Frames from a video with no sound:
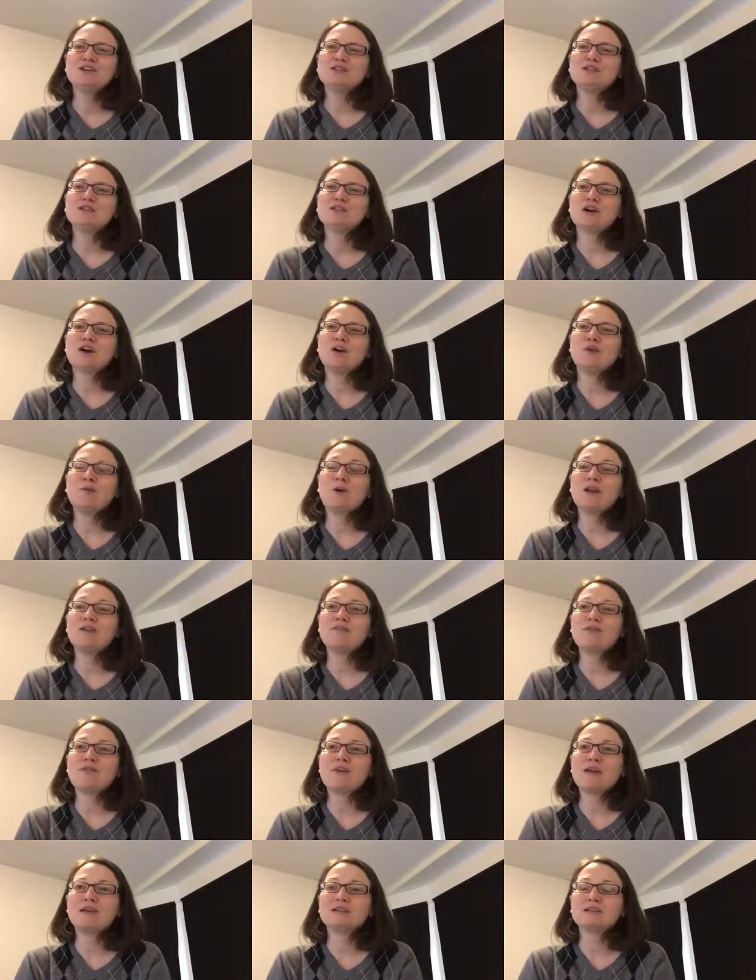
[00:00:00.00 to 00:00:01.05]
So one of
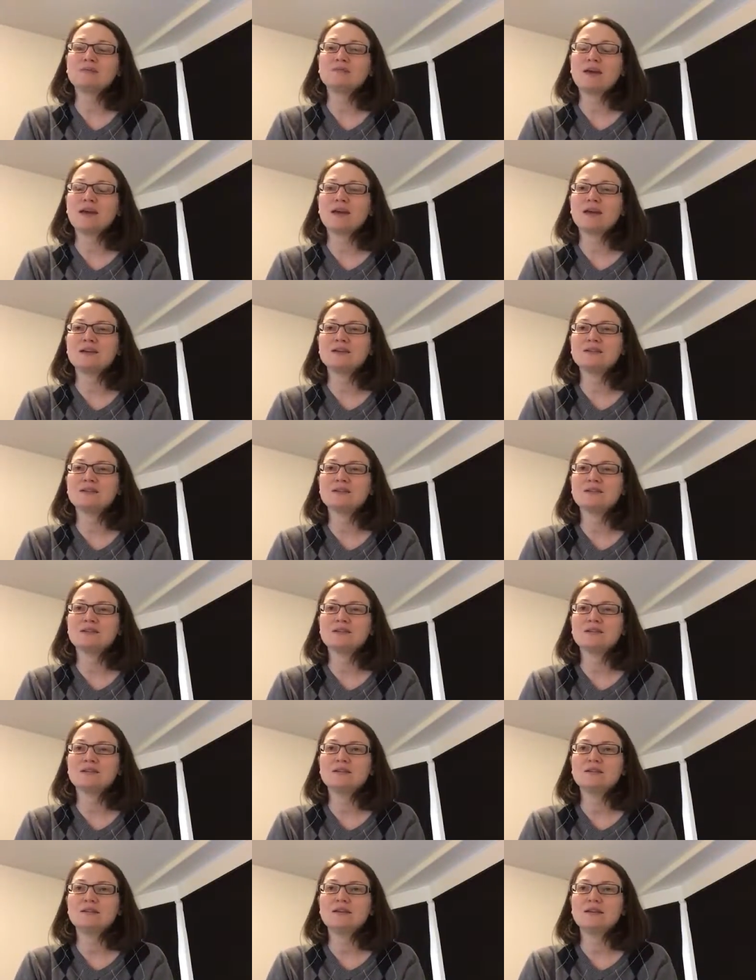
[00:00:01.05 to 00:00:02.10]
the things it makes
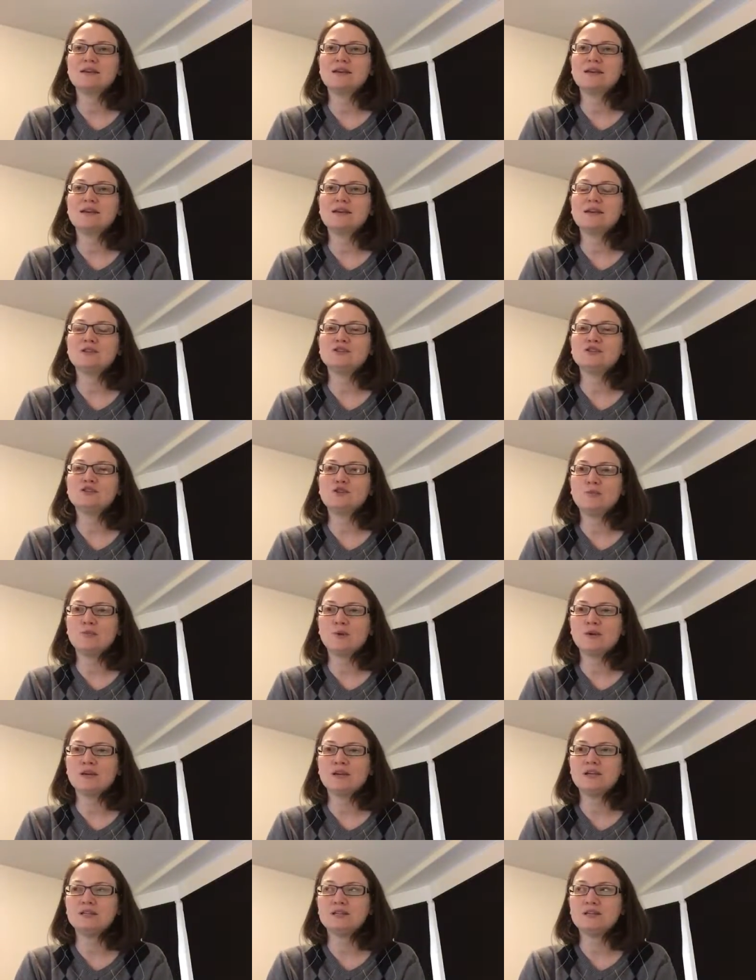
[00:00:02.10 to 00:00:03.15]
it's super
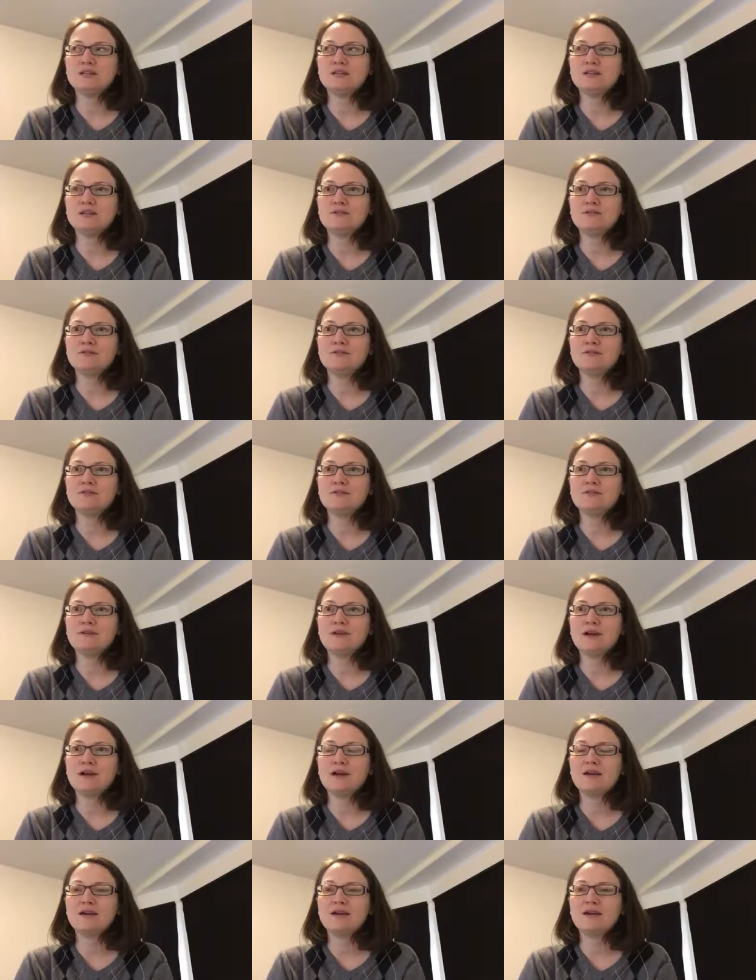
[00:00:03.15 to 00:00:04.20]
easy
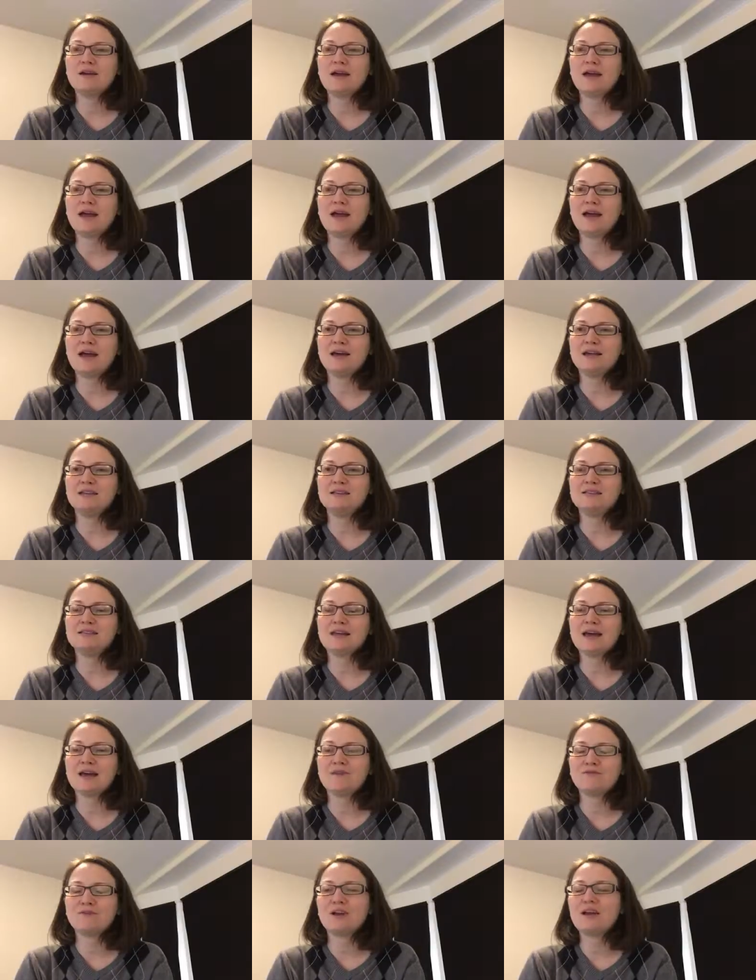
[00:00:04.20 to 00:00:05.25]
and
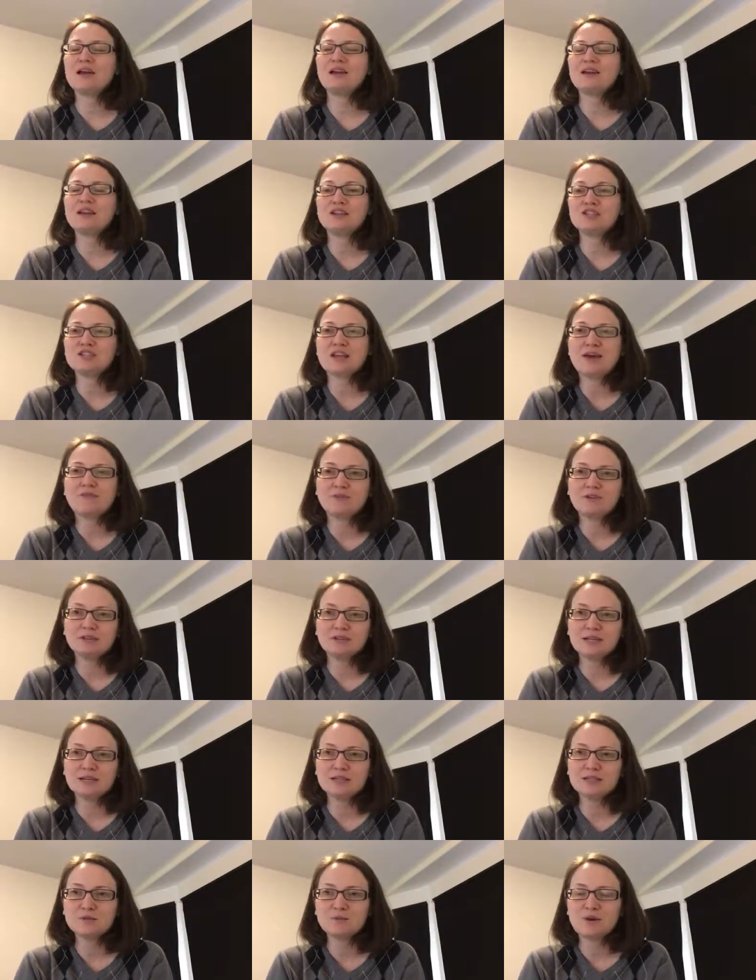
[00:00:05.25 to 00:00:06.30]

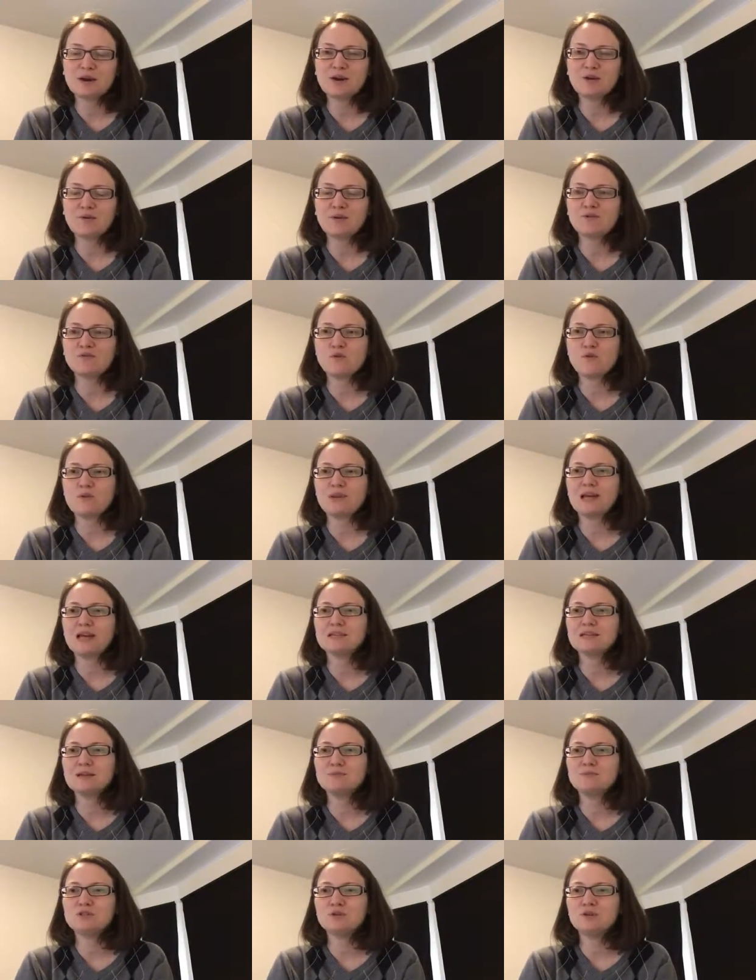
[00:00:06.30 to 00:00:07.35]
effortless, where I don't even realize
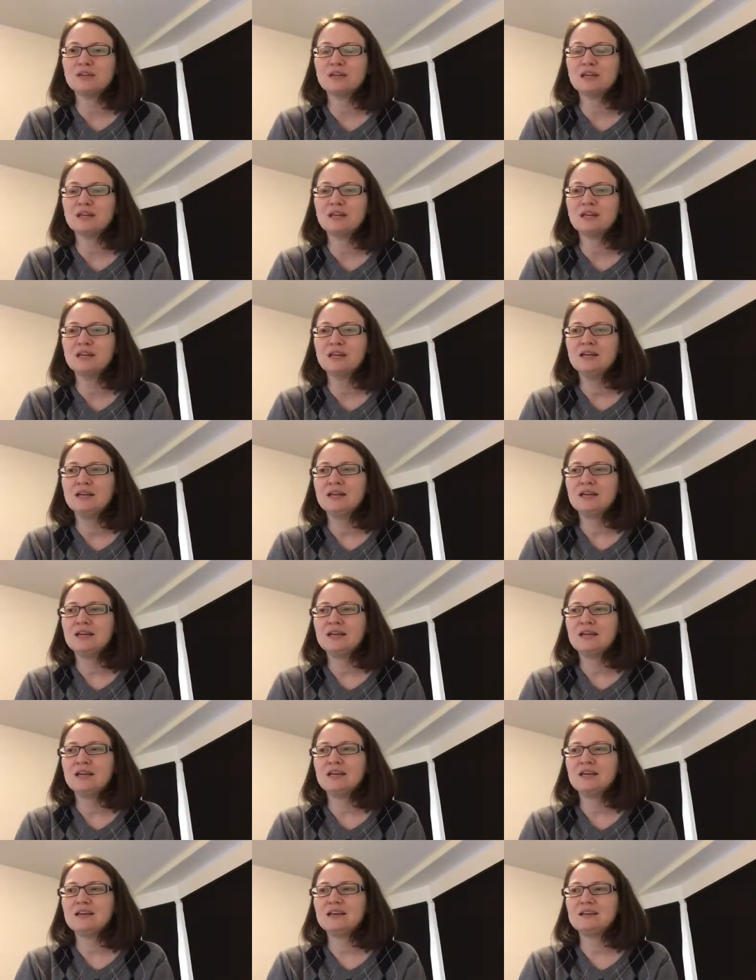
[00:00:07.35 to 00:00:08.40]
I'm doing
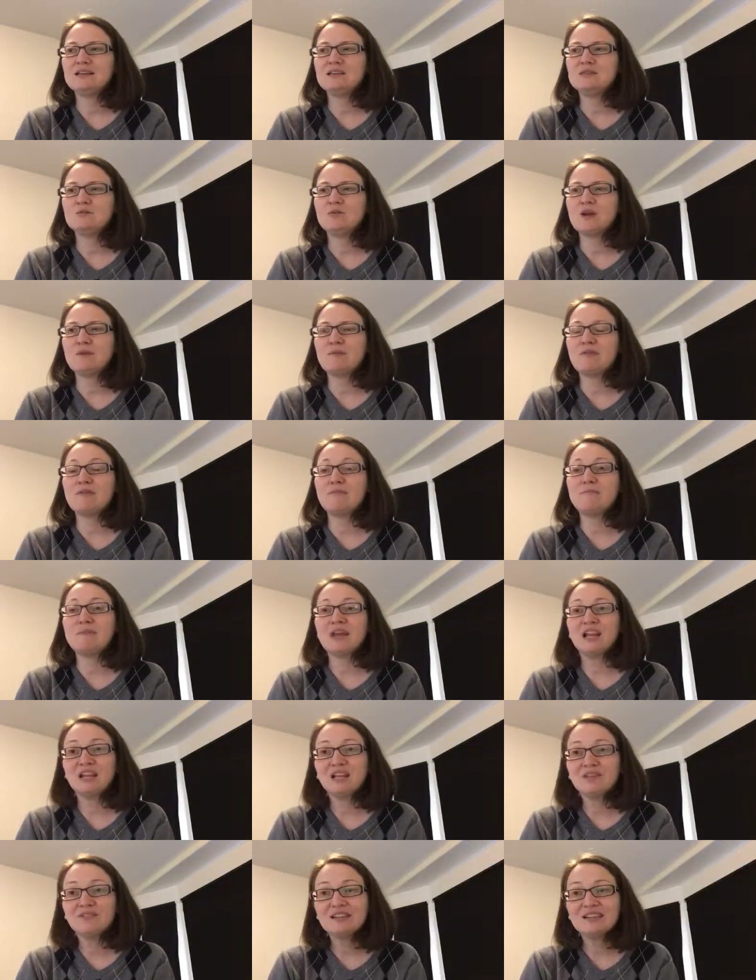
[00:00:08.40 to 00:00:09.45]
it, is when I'm in the
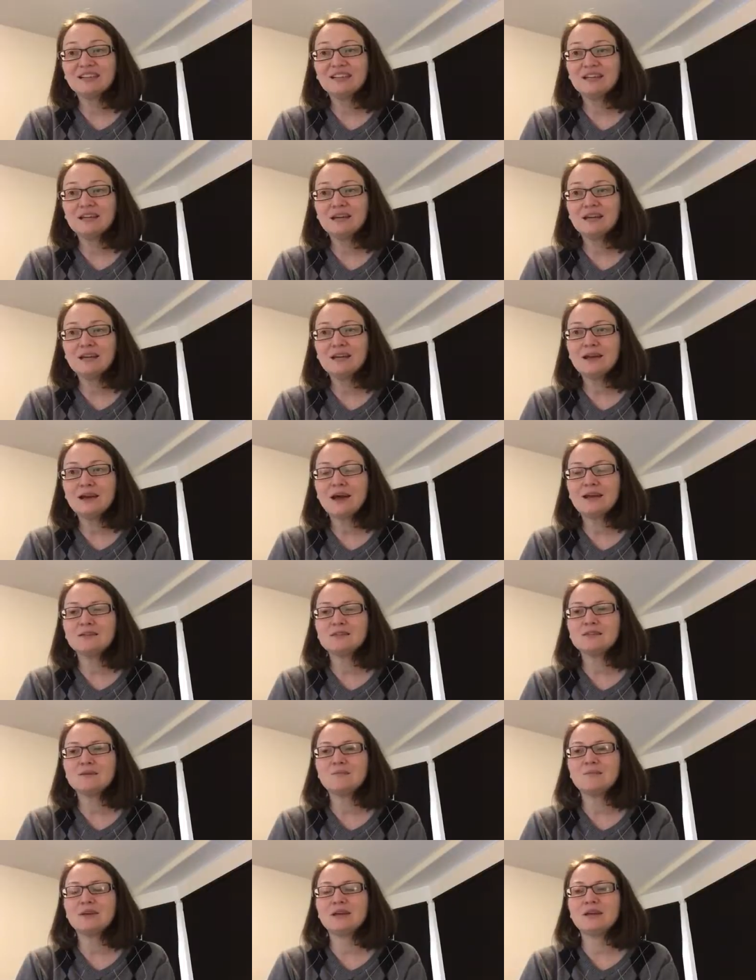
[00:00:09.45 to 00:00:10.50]
middle of cleaning and
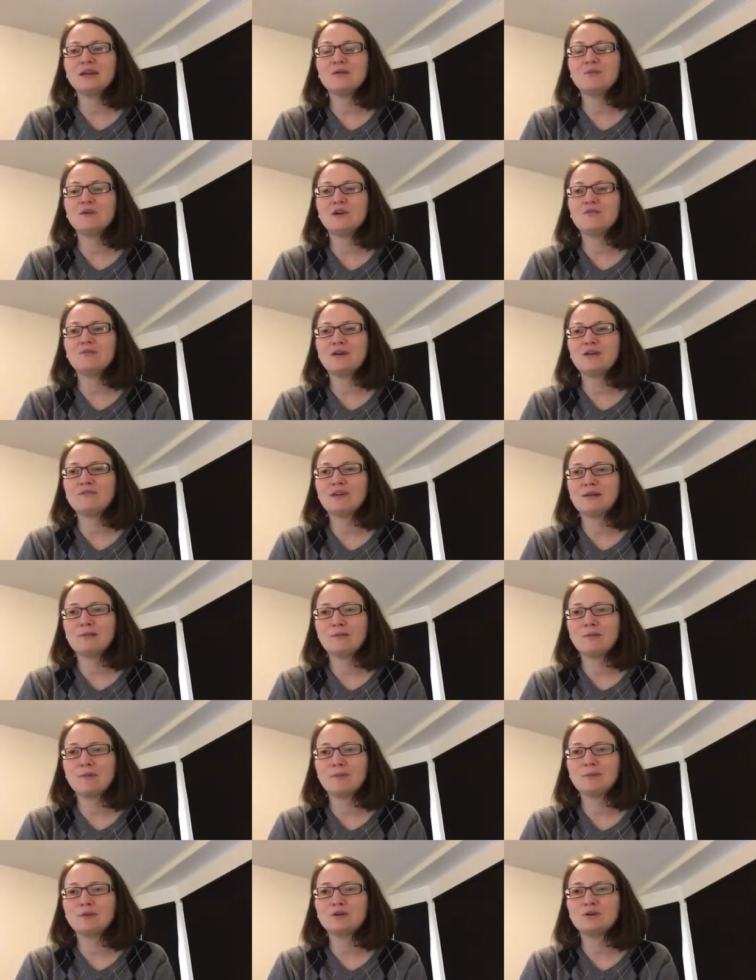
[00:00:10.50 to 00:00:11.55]
somebody, one of my family
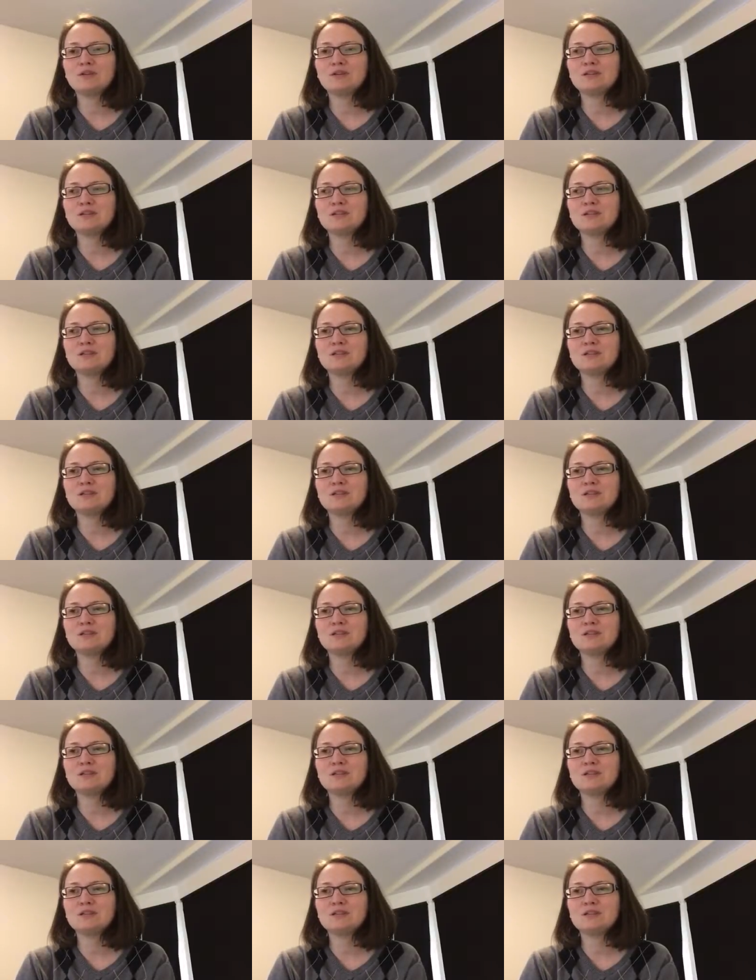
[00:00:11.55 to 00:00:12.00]
members,